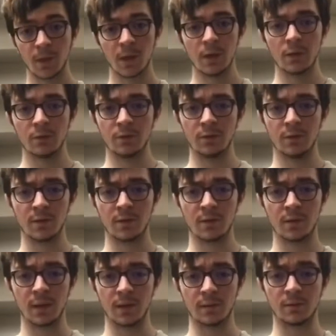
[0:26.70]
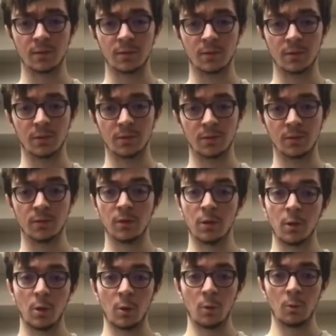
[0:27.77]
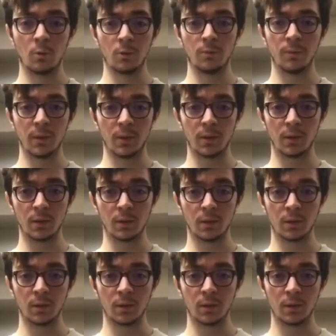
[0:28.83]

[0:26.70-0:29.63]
Today's dance tutorial will be